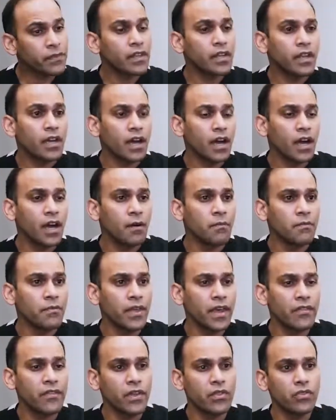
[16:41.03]

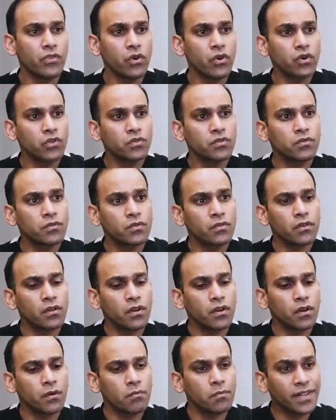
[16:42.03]
And then those
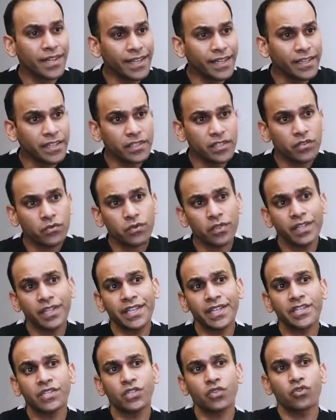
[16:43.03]
platelets
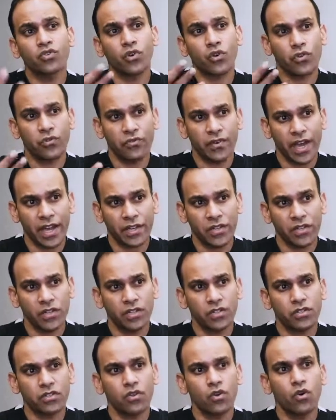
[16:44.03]
release growth
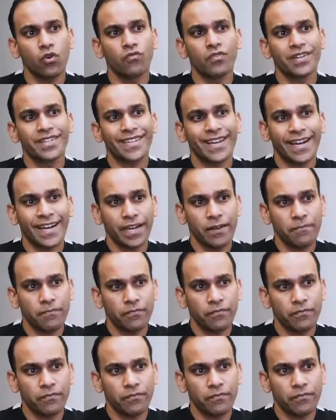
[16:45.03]
factors over time.